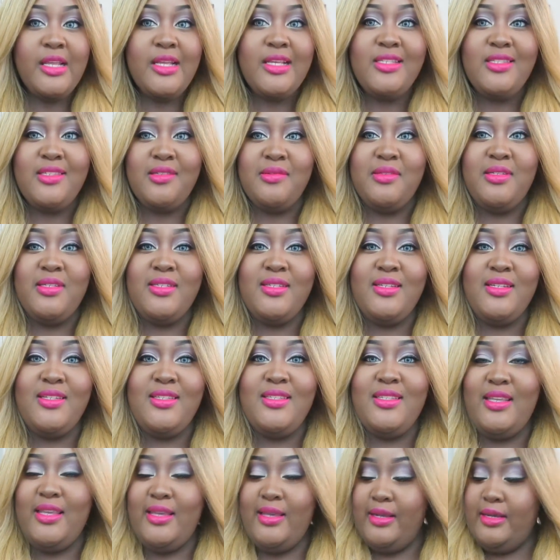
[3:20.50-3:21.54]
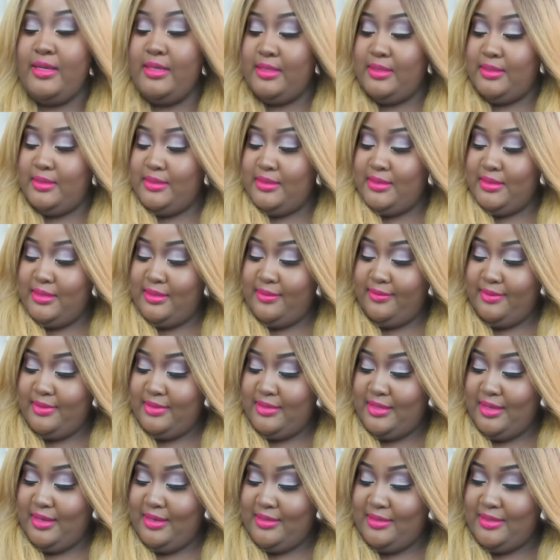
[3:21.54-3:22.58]
So I'm just gonna sit here and see if it
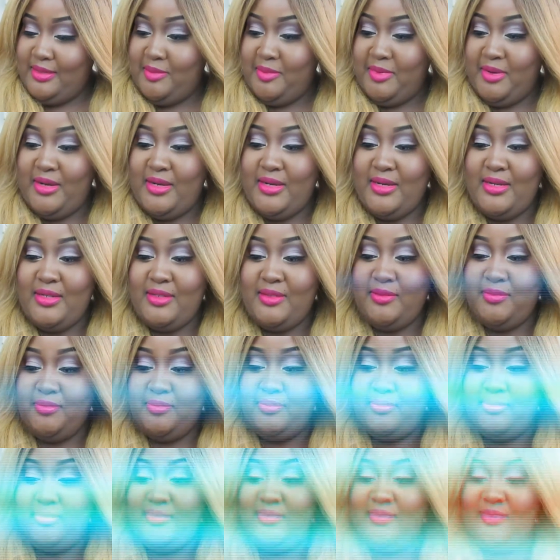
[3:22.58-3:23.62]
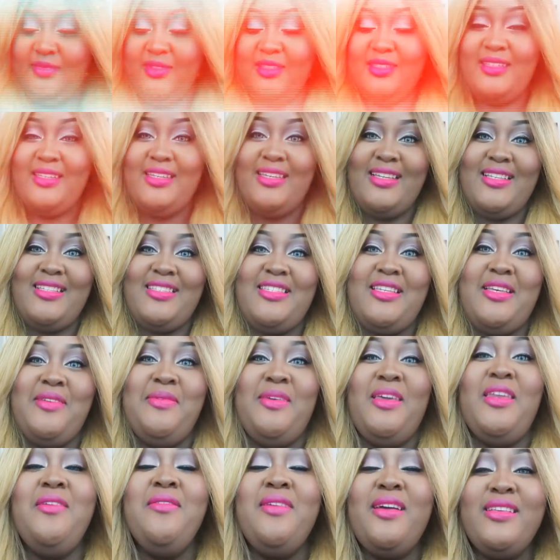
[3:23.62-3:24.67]
starts to burn. And um,
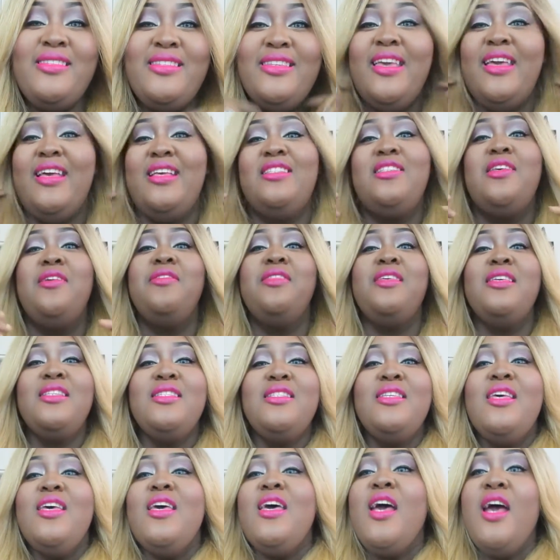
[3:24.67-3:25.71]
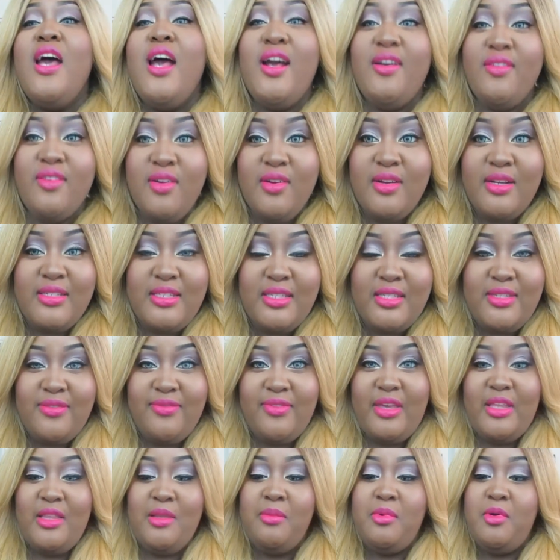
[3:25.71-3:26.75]
anyways, yeah, so this, of course, is
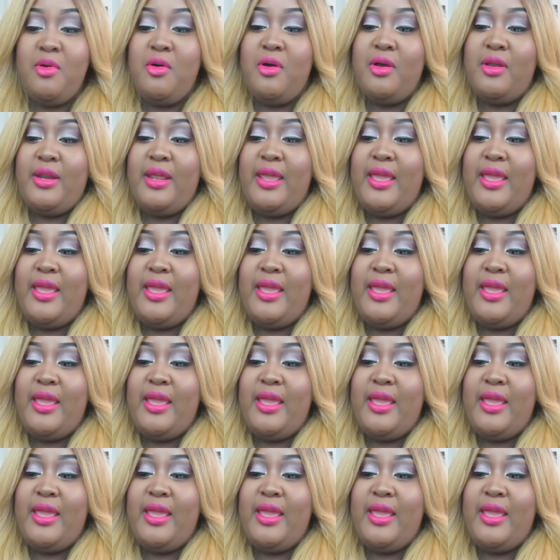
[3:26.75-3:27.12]
available on